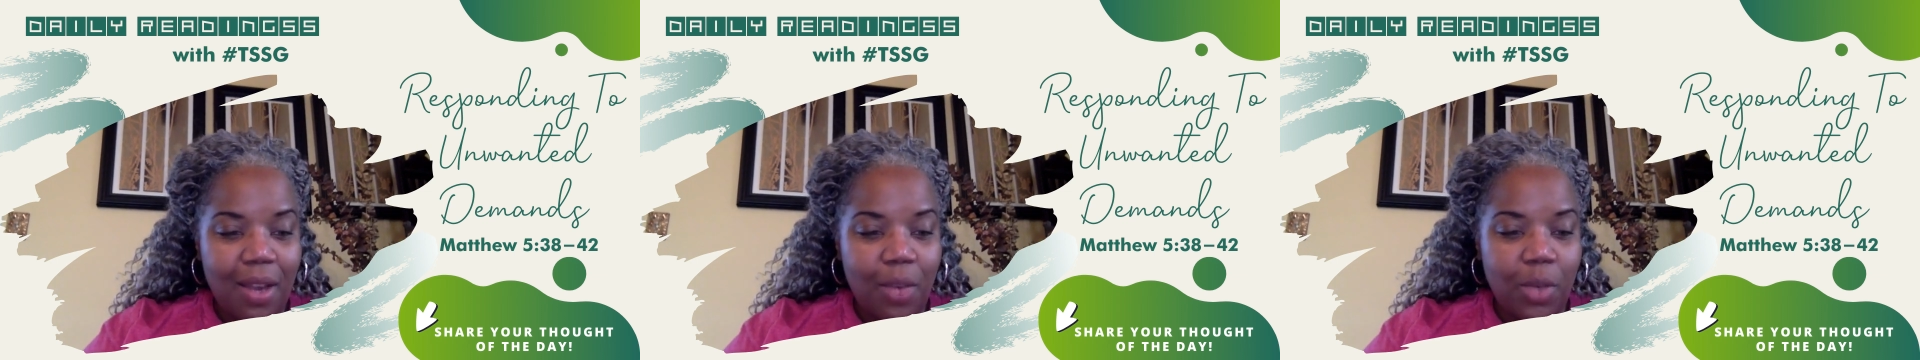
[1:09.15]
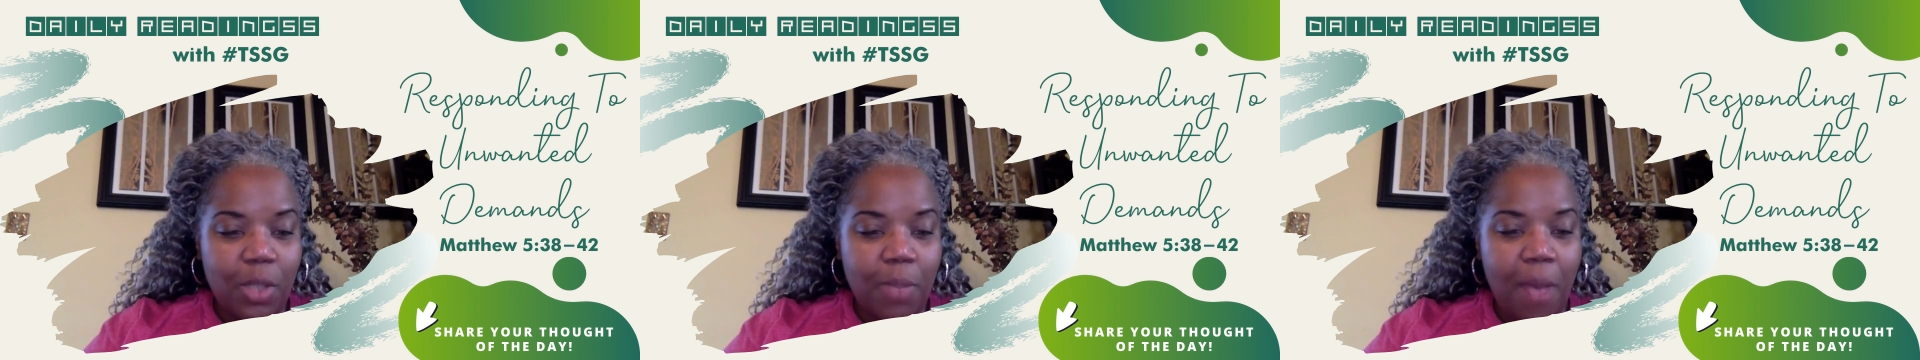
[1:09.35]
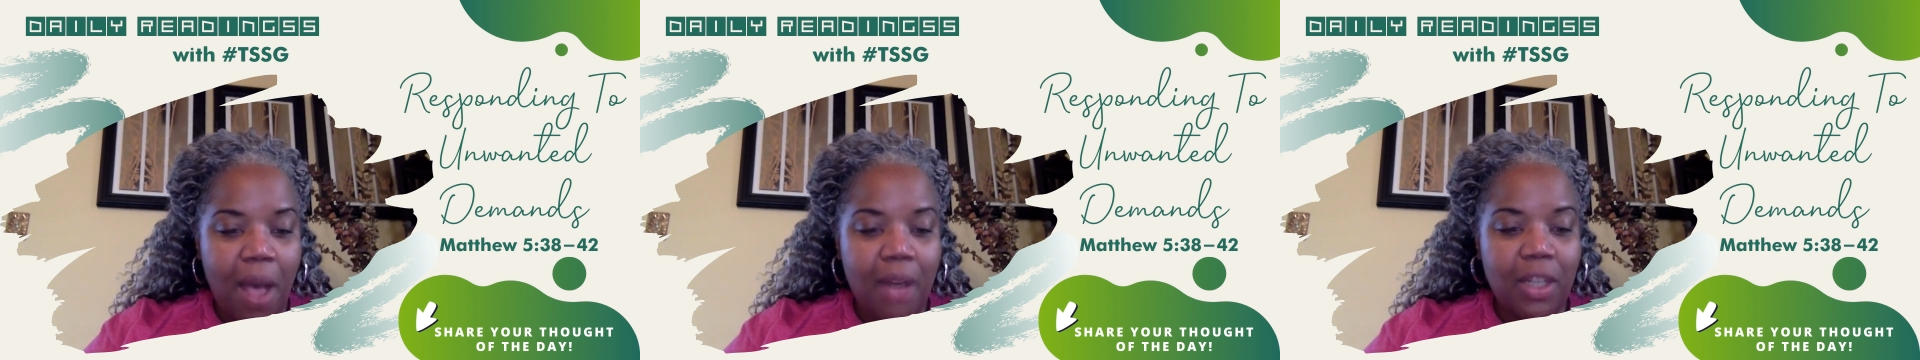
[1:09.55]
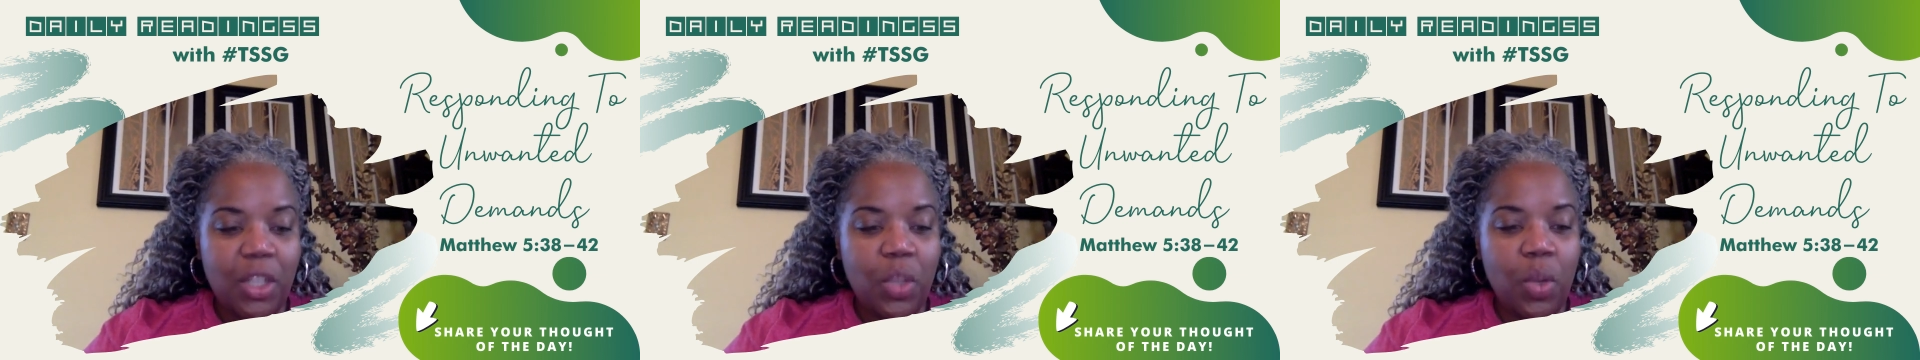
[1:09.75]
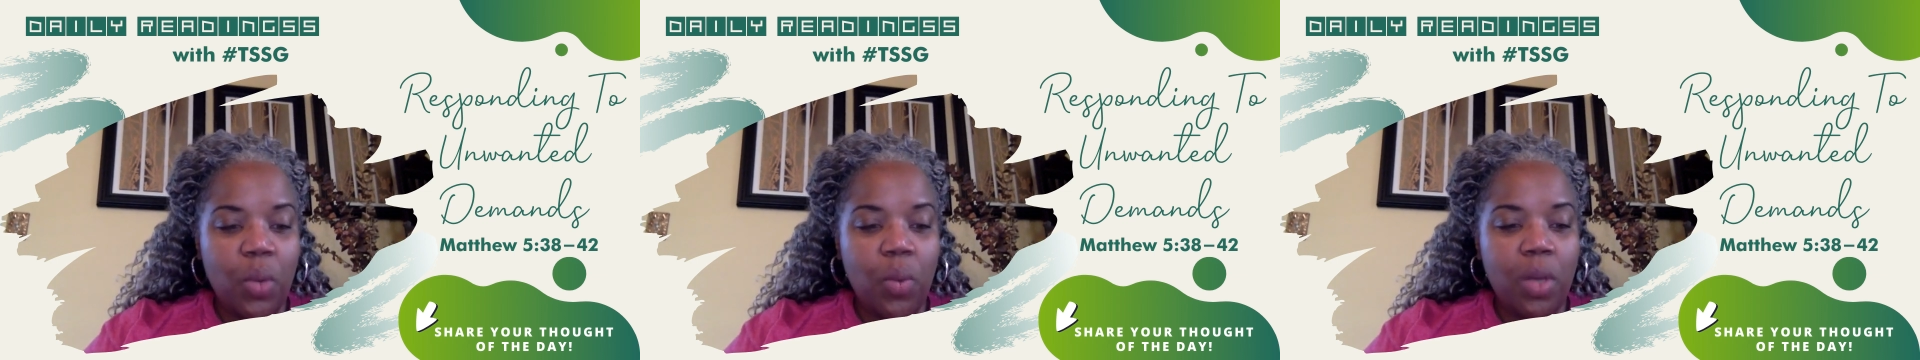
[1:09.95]
Responding
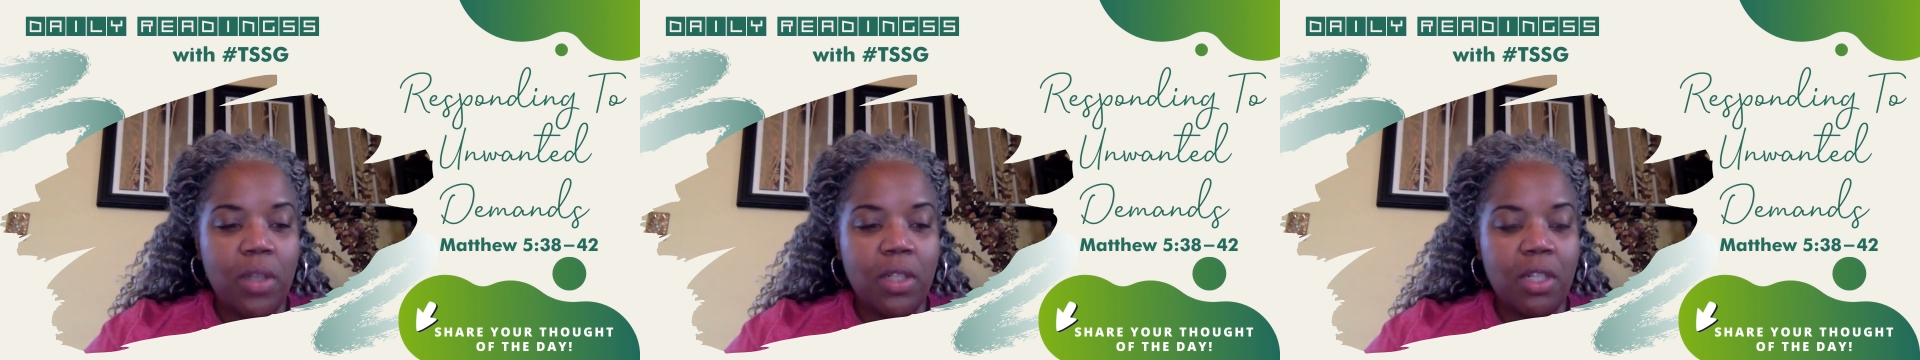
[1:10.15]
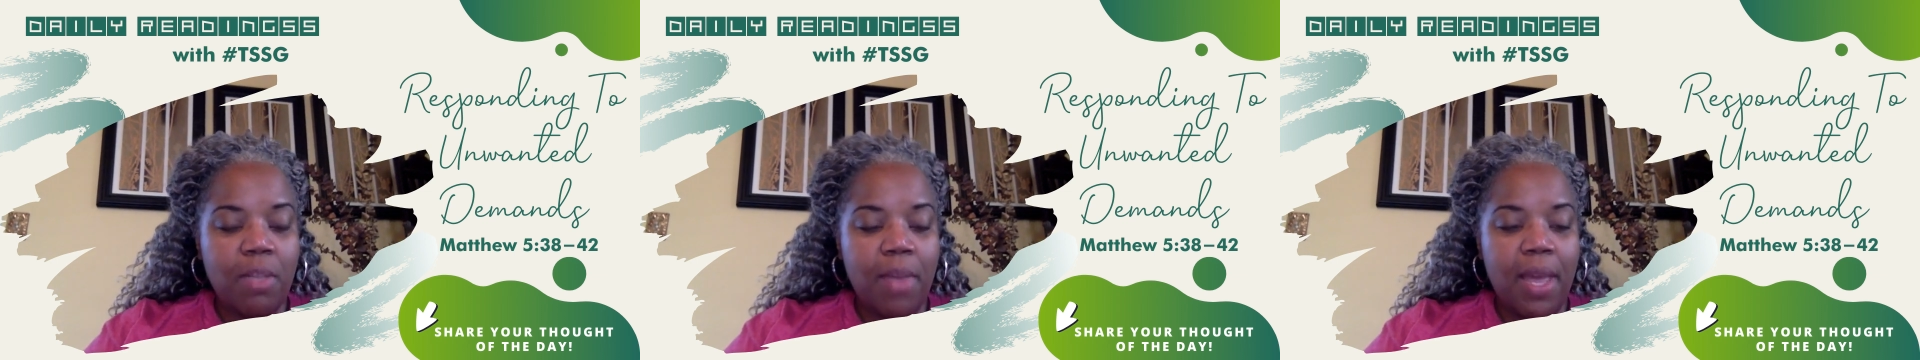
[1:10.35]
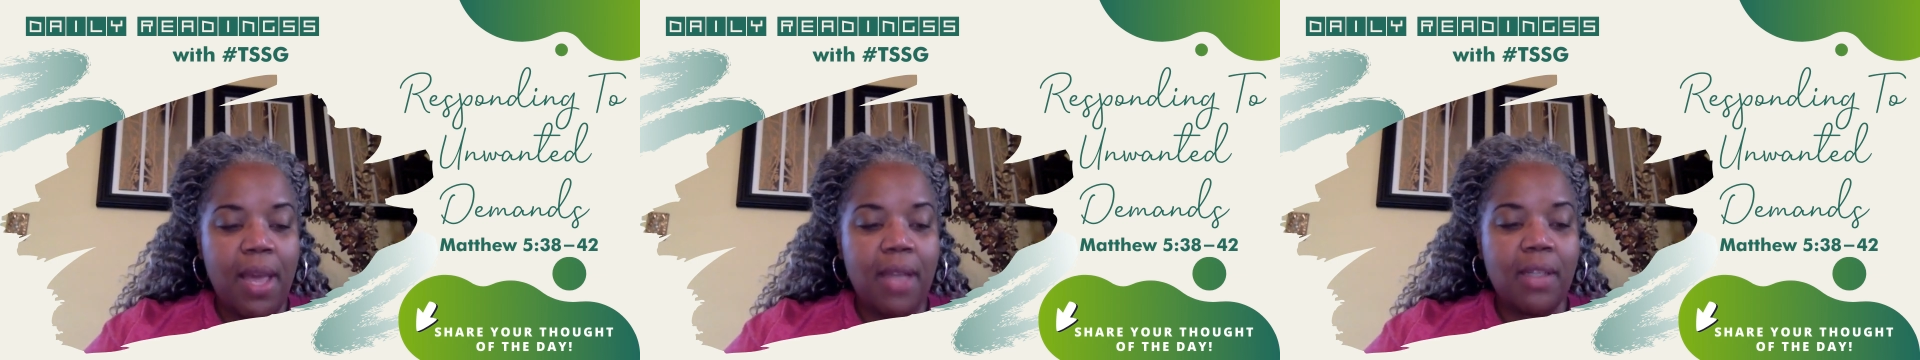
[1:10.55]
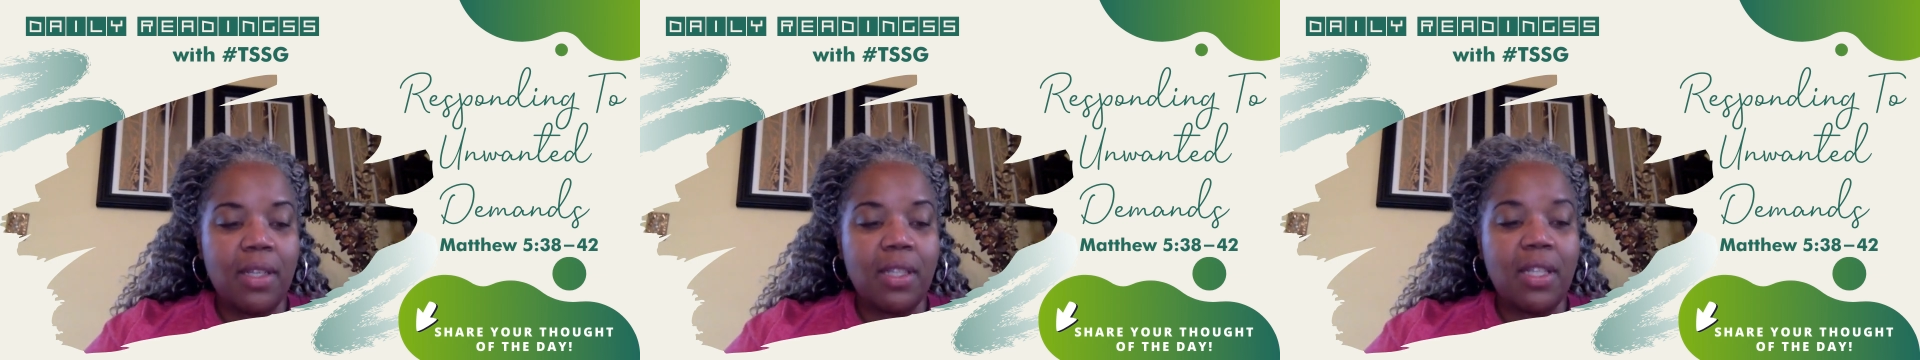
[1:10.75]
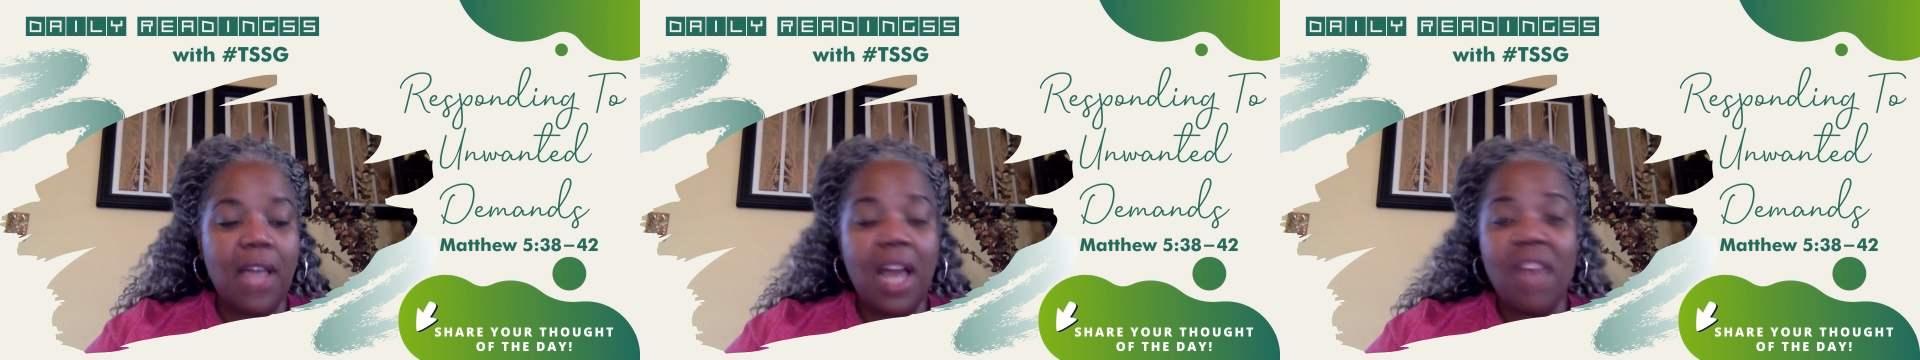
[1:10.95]
to unwanted demands
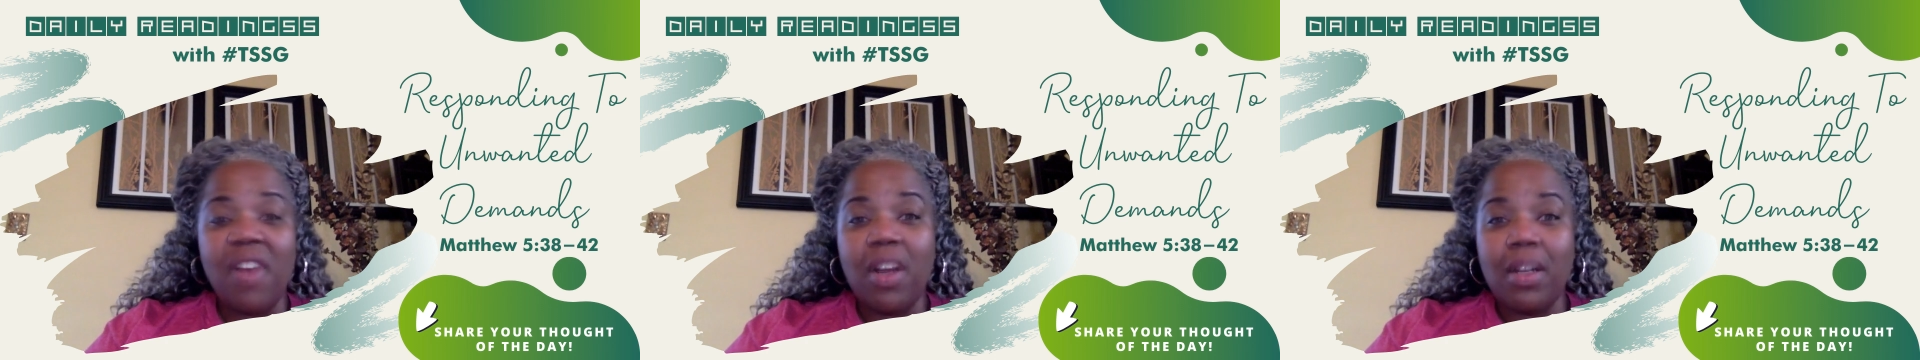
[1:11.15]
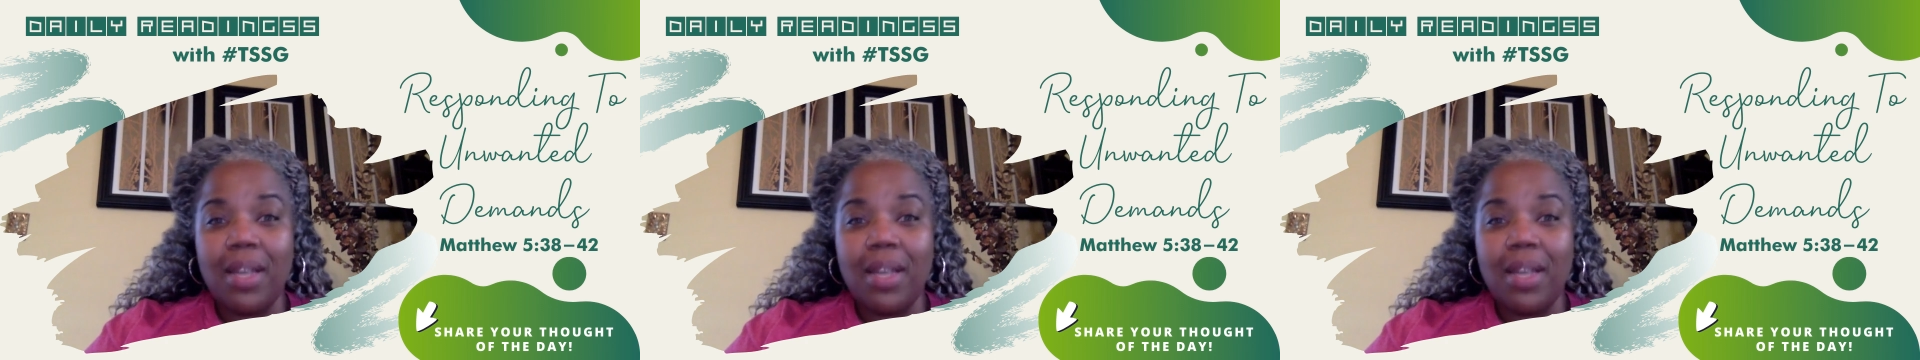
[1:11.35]
inside of our